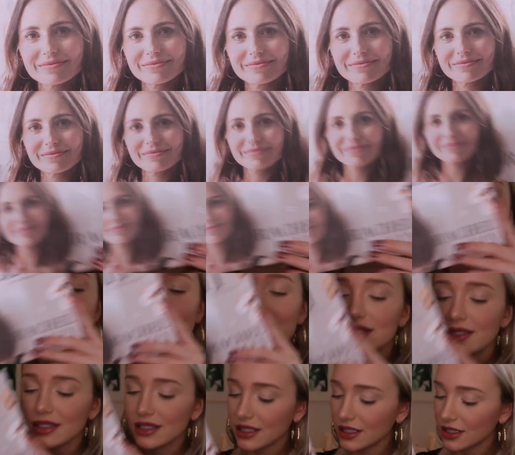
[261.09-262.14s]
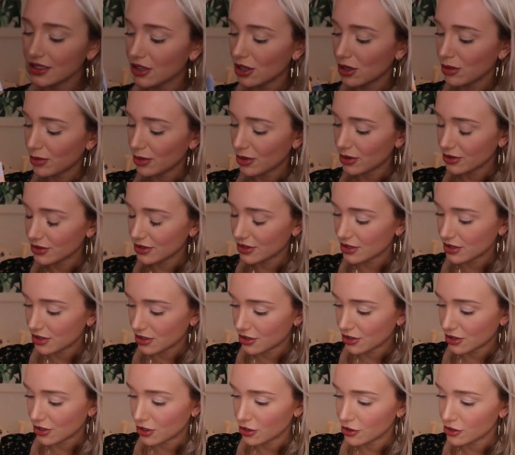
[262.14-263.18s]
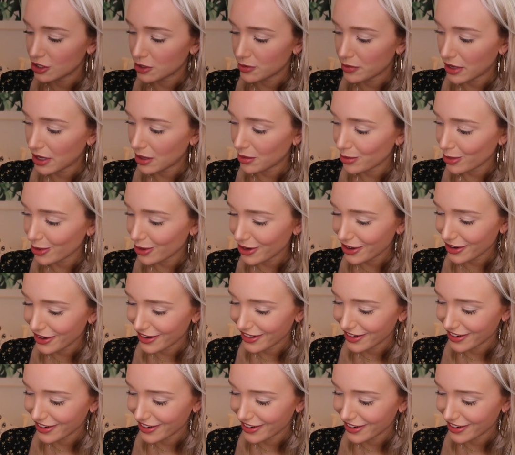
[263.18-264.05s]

magazine almost, or newspaper.